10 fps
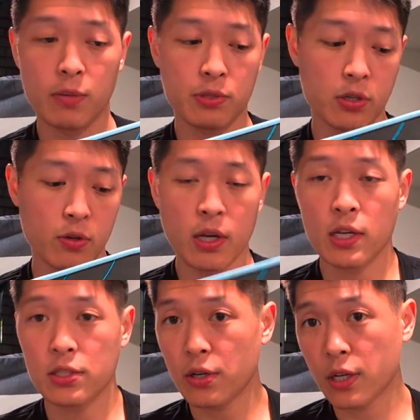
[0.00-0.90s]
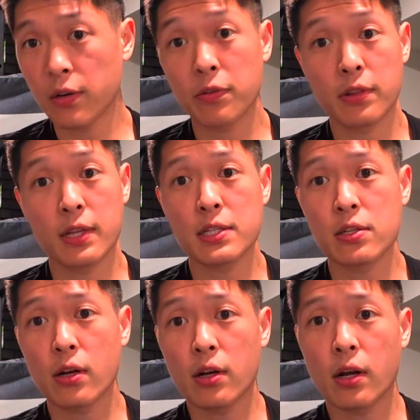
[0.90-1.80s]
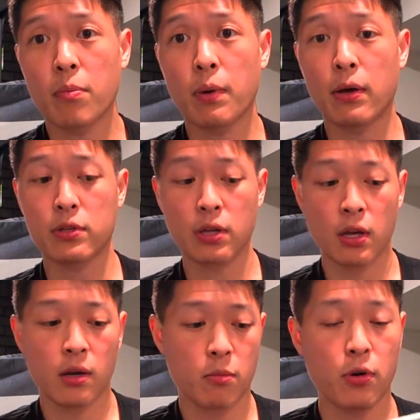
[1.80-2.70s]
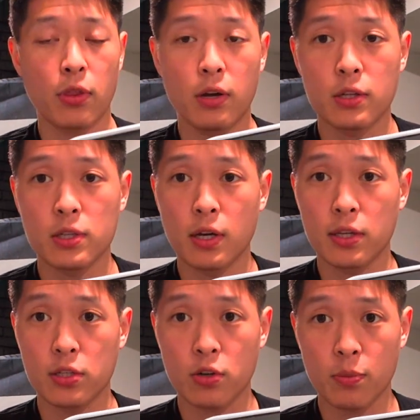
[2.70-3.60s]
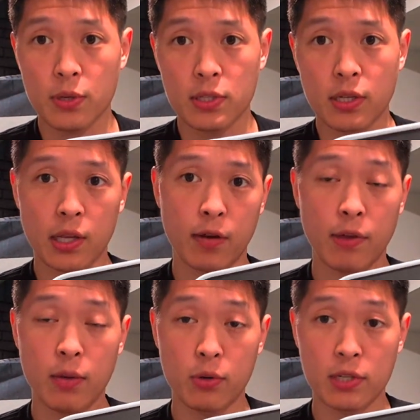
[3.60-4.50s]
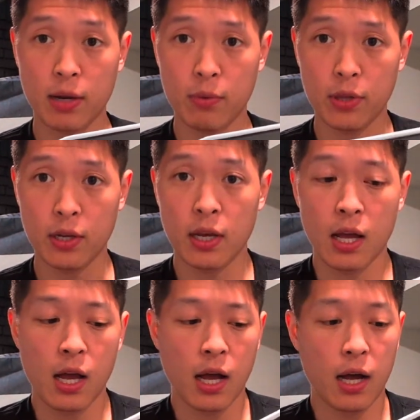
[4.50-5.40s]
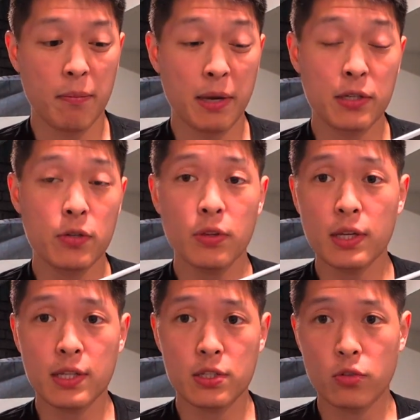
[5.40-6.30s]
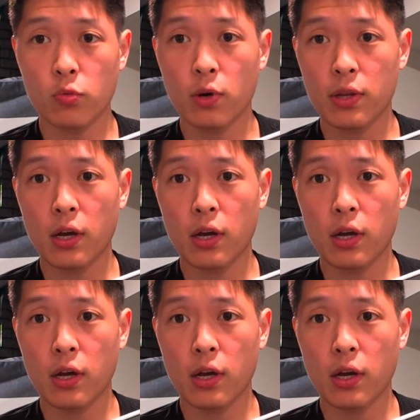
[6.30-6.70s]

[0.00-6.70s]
So starting off, let's talk about more thoughts on the Scorpeus now that I've had more time with it. I do think it's still one of the